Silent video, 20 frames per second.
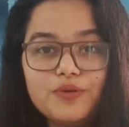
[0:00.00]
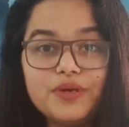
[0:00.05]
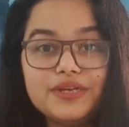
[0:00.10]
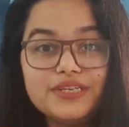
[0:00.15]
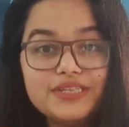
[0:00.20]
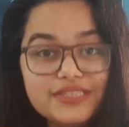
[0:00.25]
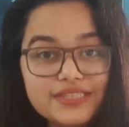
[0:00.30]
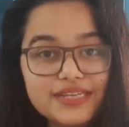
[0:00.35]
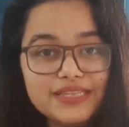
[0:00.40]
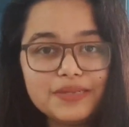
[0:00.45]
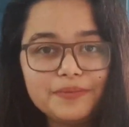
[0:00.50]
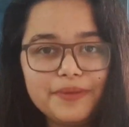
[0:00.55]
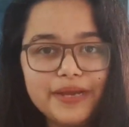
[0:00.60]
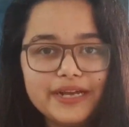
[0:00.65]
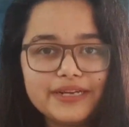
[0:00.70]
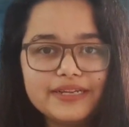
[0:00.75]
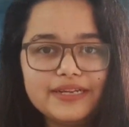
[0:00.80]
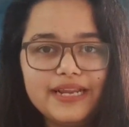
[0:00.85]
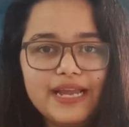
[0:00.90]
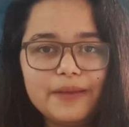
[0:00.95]
people to understand
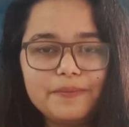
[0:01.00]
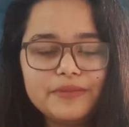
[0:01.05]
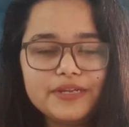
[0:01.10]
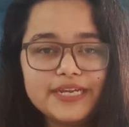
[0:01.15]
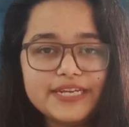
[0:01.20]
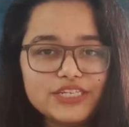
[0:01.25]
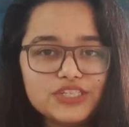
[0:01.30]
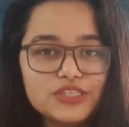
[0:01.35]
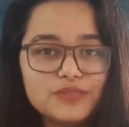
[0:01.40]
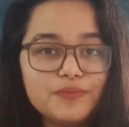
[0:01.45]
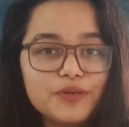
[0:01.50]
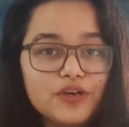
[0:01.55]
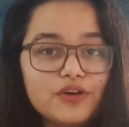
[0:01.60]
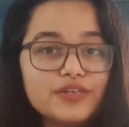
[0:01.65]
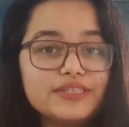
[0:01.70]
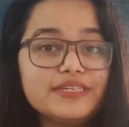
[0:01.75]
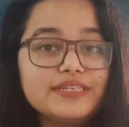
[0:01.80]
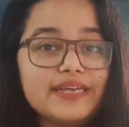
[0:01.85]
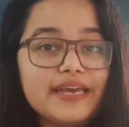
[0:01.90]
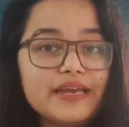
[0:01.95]
the practical applications,
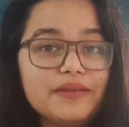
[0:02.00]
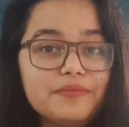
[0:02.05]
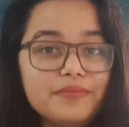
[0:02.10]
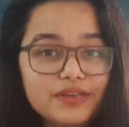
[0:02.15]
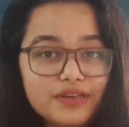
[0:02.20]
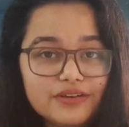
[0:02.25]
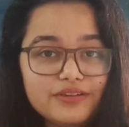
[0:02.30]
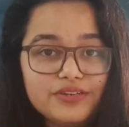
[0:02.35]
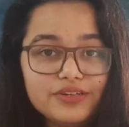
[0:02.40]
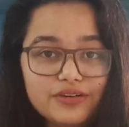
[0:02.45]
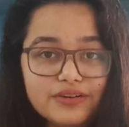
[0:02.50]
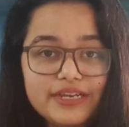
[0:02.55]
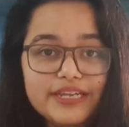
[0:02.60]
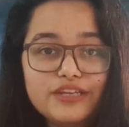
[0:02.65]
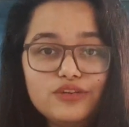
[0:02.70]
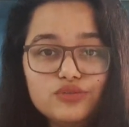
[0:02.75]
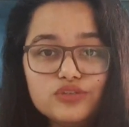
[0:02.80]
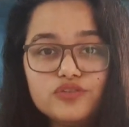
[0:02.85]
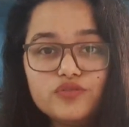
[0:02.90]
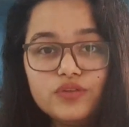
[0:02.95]
because it can be a
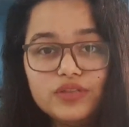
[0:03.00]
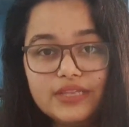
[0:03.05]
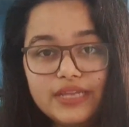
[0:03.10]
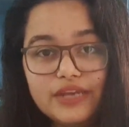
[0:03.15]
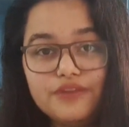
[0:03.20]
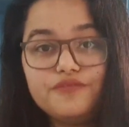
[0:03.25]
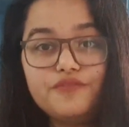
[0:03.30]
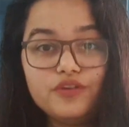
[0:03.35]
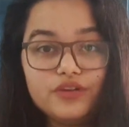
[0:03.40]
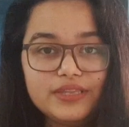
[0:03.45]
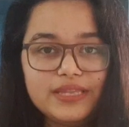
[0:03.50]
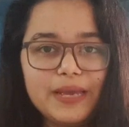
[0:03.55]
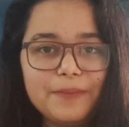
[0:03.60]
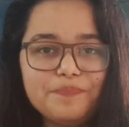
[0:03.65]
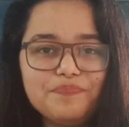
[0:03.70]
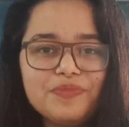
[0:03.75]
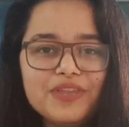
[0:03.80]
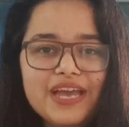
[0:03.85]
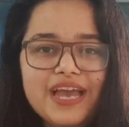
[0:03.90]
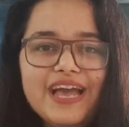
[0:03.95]
really useful thing for
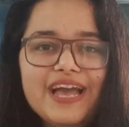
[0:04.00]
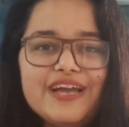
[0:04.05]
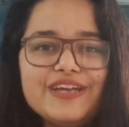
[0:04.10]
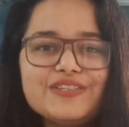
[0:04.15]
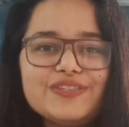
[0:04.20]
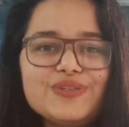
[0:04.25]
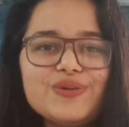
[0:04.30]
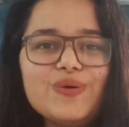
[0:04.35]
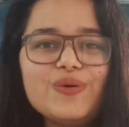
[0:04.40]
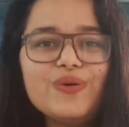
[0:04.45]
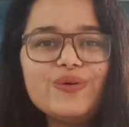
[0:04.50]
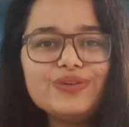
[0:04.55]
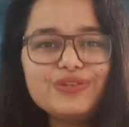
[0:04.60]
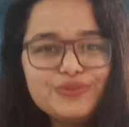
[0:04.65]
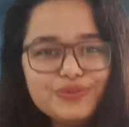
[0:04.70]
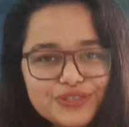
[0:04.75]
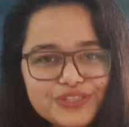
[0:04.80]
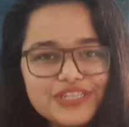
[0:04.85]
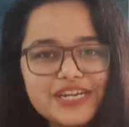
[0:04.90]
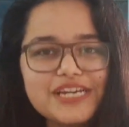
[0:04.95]
them.
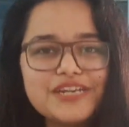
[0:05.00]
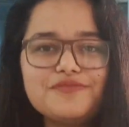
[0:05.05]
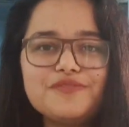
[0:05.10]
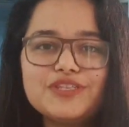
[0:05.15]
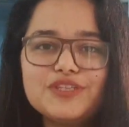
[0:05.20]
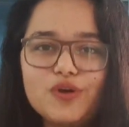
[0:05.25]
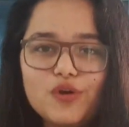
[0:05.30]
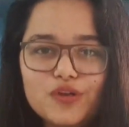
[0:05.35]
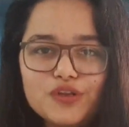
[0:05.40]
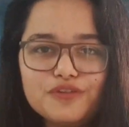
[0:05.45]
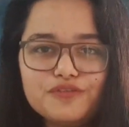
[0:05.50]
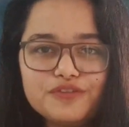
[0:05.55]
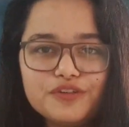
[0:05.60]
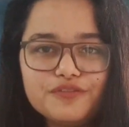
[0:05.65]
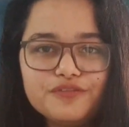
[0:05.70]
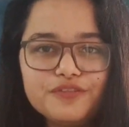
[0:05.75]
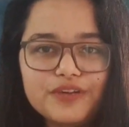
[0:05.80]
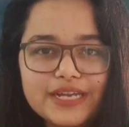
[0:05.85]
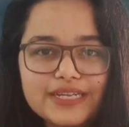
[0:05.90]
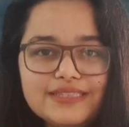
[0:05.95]
So do share it with all
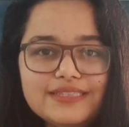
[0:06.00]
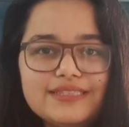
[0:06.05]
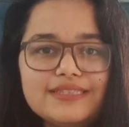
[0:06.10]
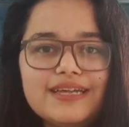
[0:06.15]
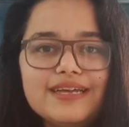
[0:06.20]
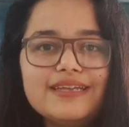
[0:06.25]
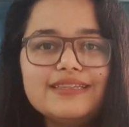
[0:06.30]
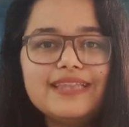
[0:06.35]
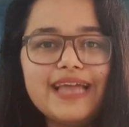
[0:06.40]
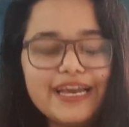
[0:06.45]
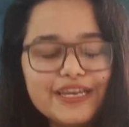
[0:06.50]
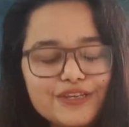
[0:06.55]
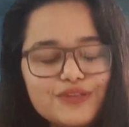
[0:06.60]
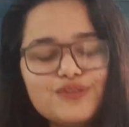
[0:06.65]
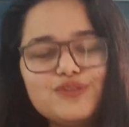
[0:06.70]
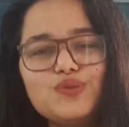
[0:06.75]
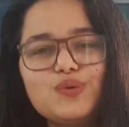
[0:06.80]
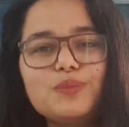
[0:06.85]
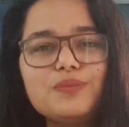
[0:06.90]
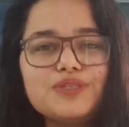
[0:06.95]
of your friends.
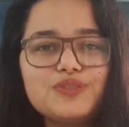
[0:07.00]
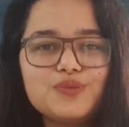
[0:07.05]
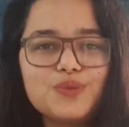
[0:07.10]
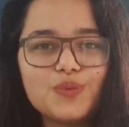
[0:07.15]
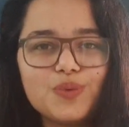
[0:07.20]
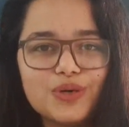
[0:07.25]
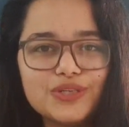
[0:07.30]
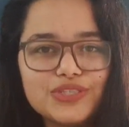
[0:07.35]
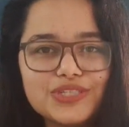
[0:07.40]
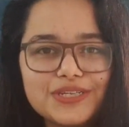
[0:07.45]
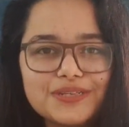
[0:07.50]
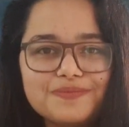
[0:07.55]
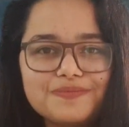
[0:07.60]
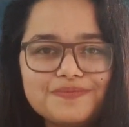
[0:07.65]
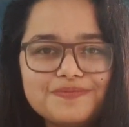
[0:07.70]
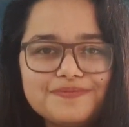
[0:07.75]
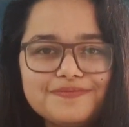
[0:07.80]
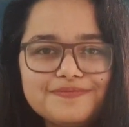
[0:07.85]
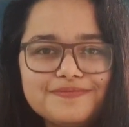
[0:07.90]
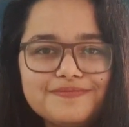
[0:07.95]
Thank you so much for
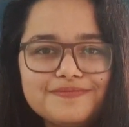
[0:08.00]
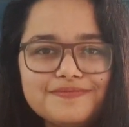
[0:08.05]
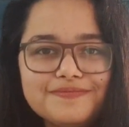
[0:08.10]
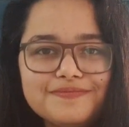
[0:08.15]
watching.